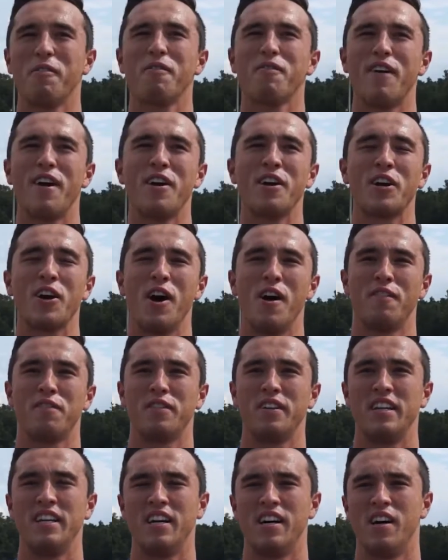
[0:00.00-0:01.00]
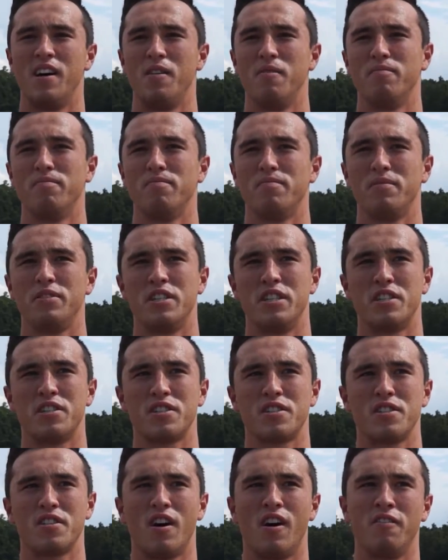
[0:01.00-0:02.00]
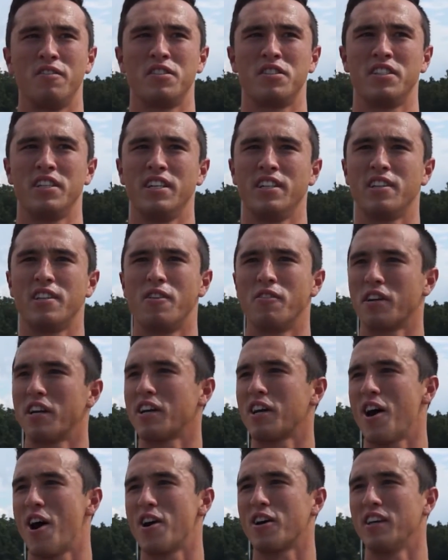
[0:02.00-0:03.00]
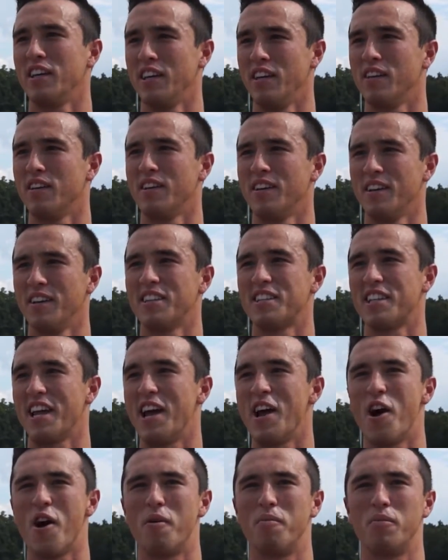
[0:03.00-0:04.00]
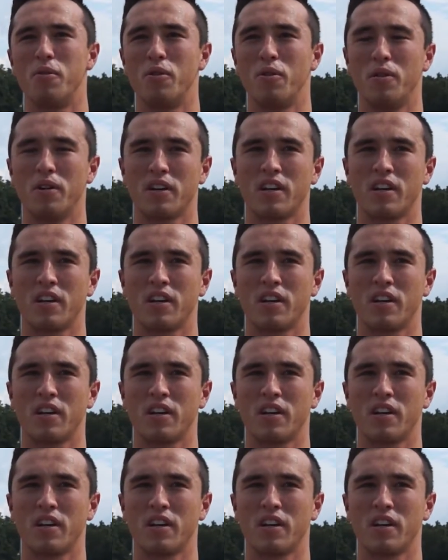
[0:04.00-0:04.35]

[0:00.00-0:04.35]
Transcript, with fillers: We're very confident. Um, just obviously don't get cocky stay humble